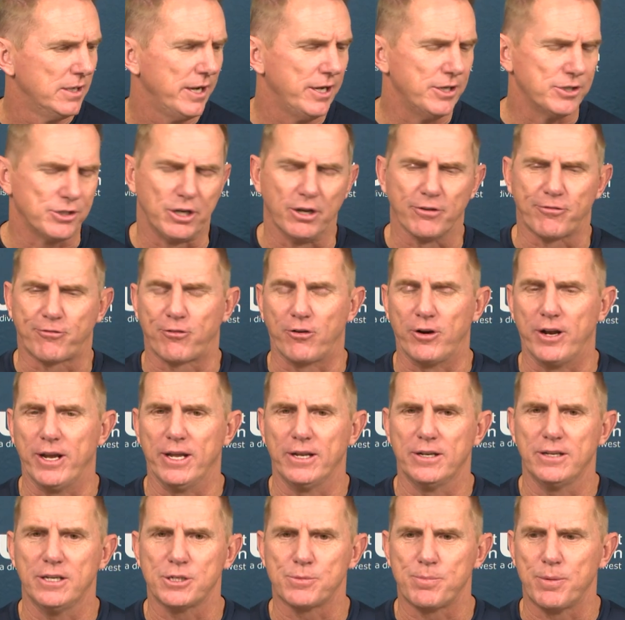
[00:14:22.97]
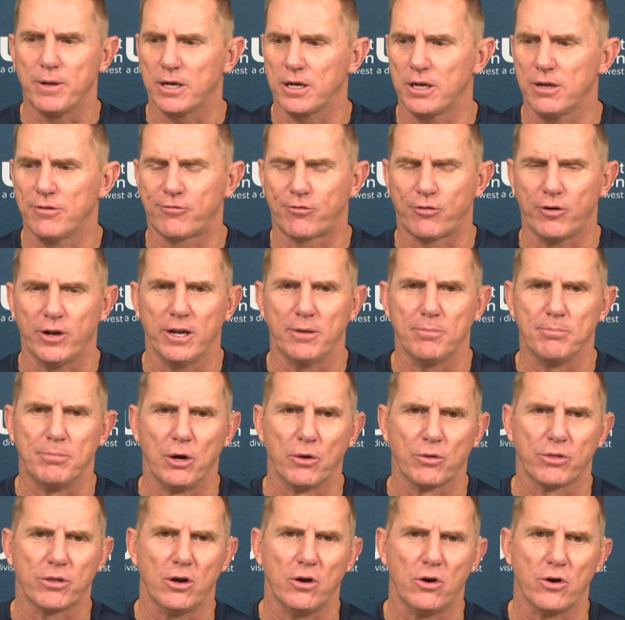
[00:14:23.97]
He's a good friend. He's been a good friend
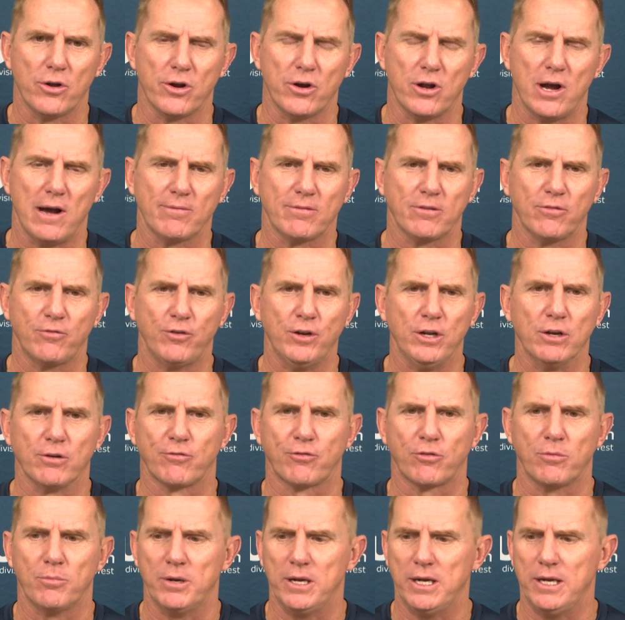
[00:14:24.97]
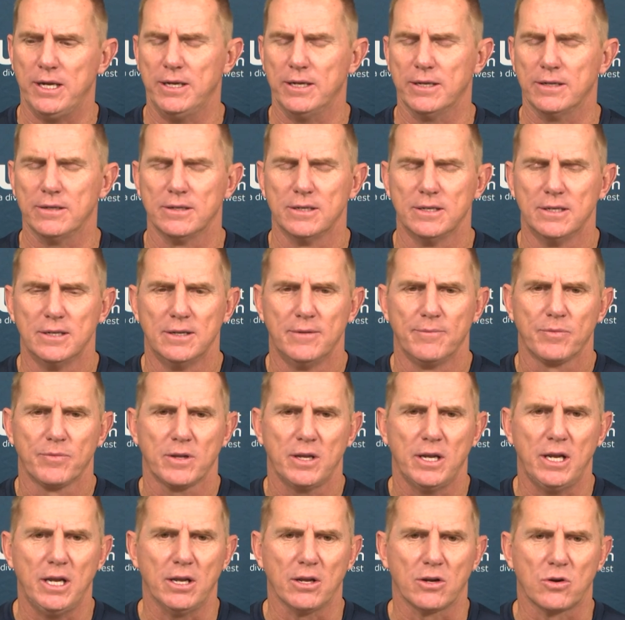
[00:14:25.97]
both on and off the field for me. And
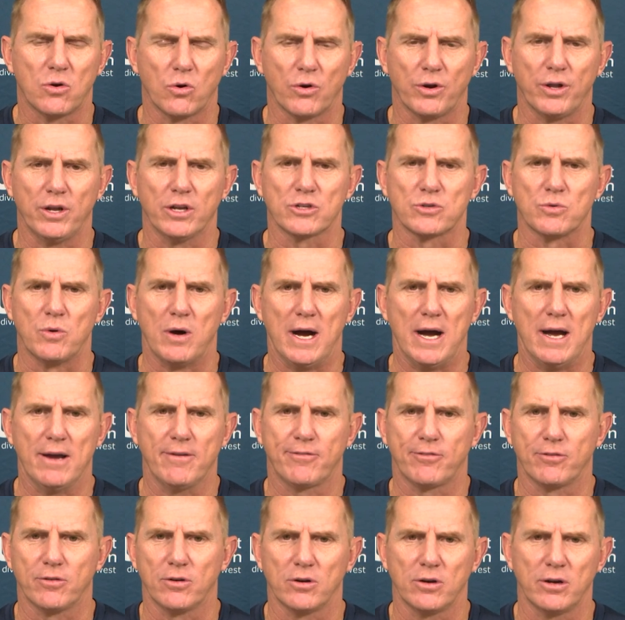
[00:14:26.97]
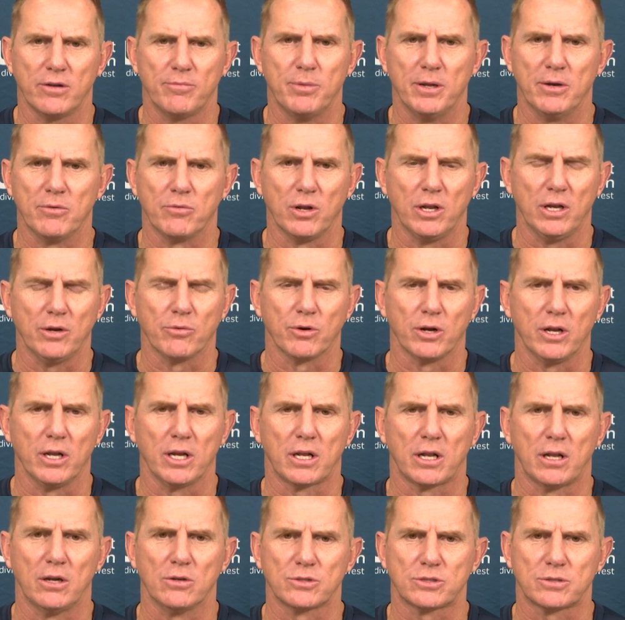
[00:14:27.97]
he and Courtney, his wife, have been really,
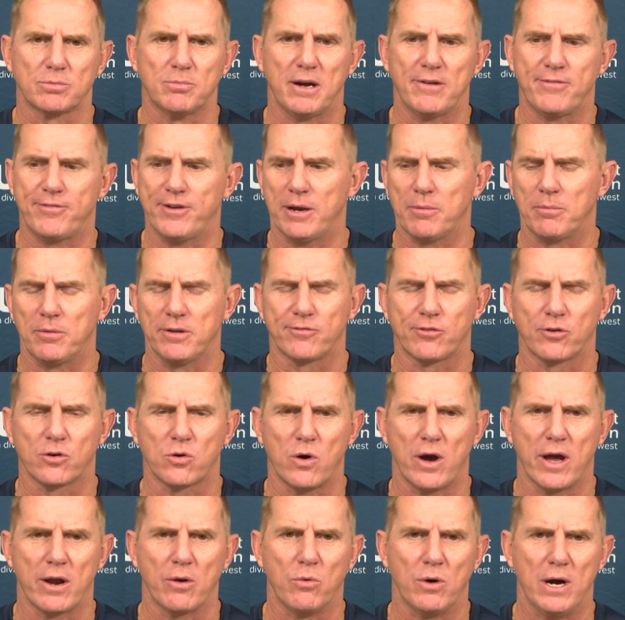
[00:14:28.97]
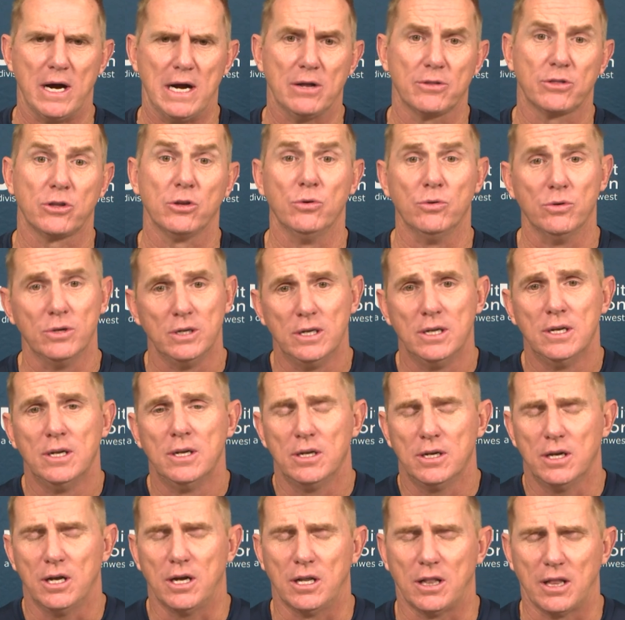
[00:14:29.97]
really close to my family for quite a while through
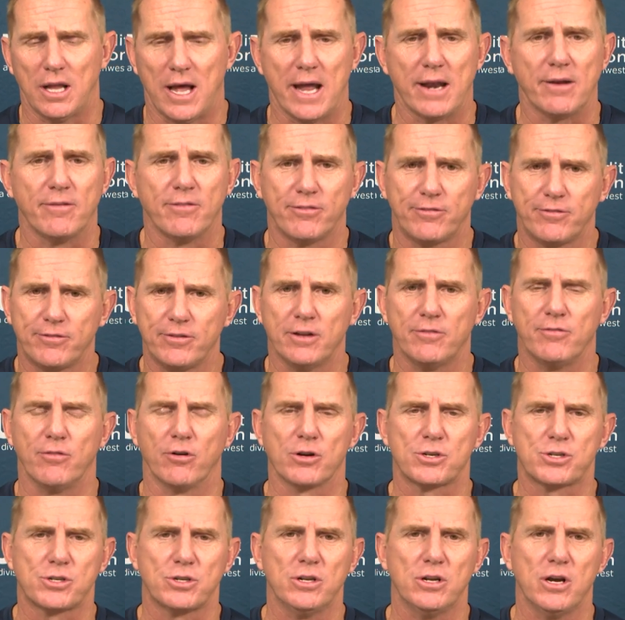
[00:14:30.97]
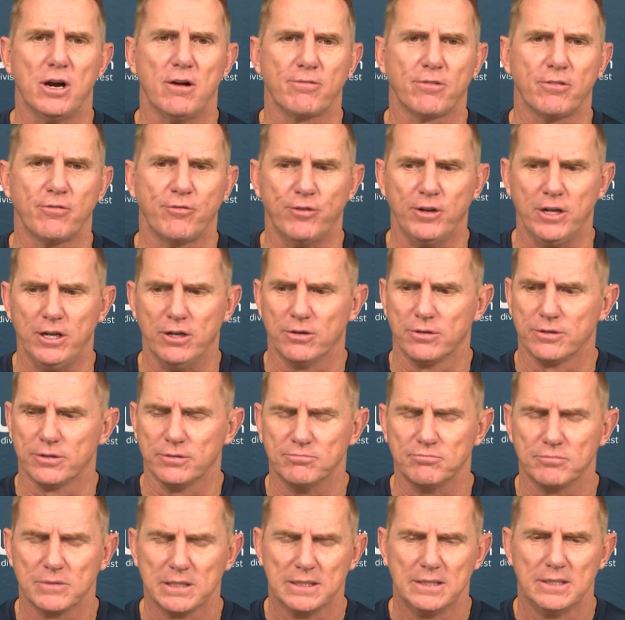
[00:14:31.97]
a lot of adversity off the field.
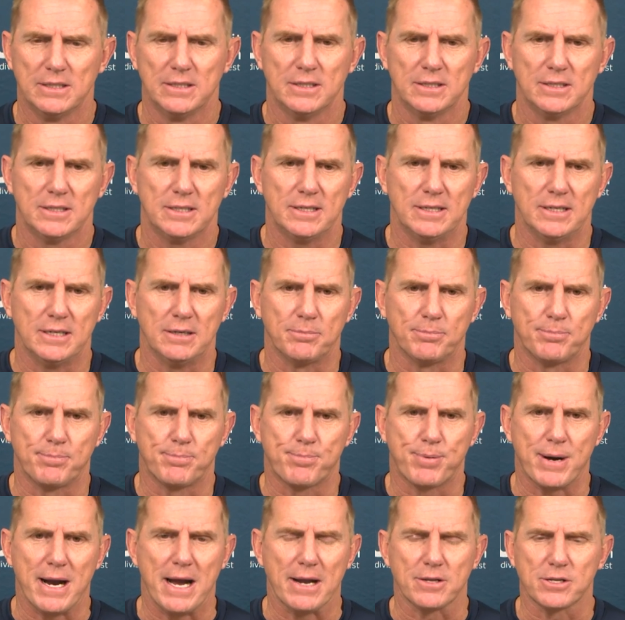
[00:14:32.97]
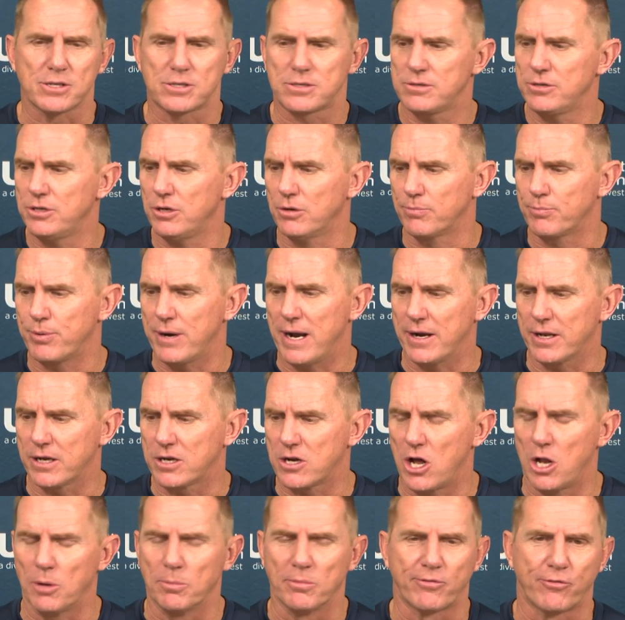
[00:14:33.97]
And proud to
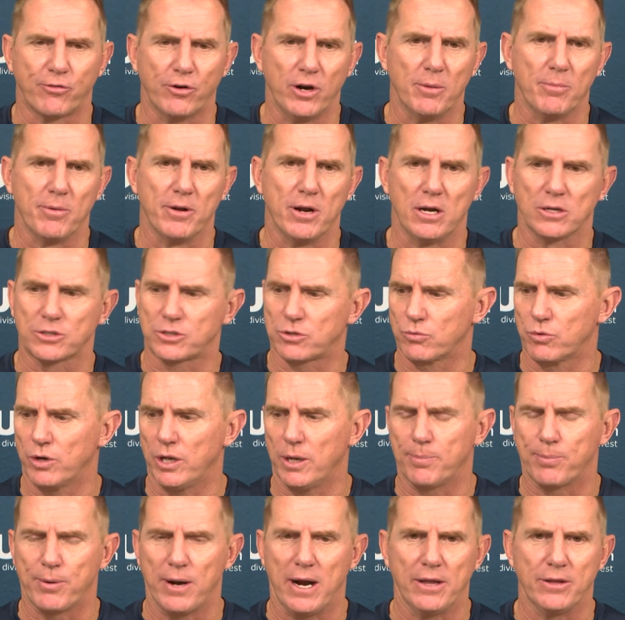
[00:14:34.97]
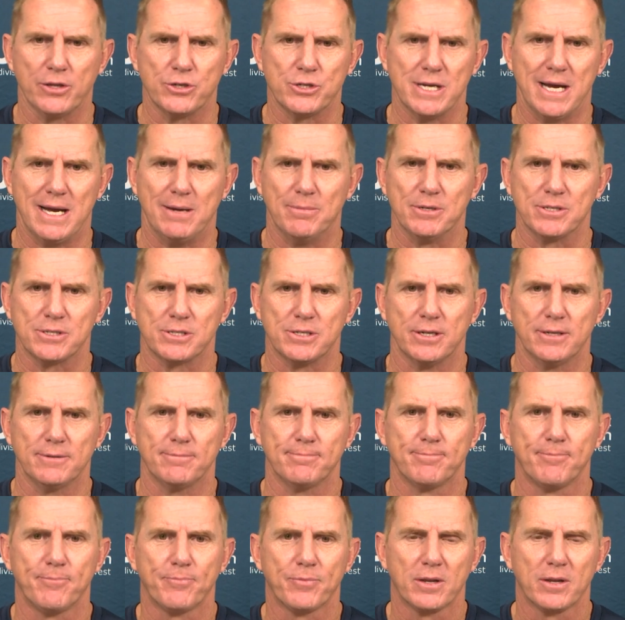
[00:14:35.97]
call him a friend, but also really proud of the job he's done.